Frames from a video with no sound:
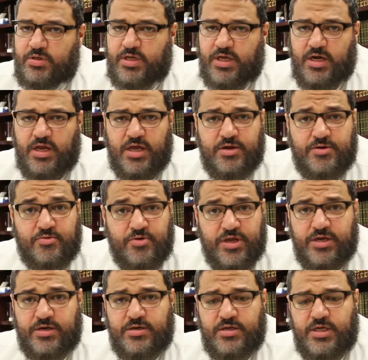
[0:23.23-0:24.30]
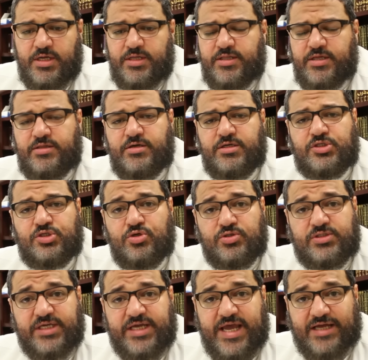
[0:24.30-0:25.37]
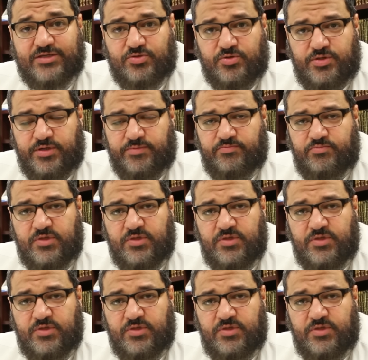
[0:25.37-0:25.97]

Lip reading: kind of agreed that there is no zakat on them.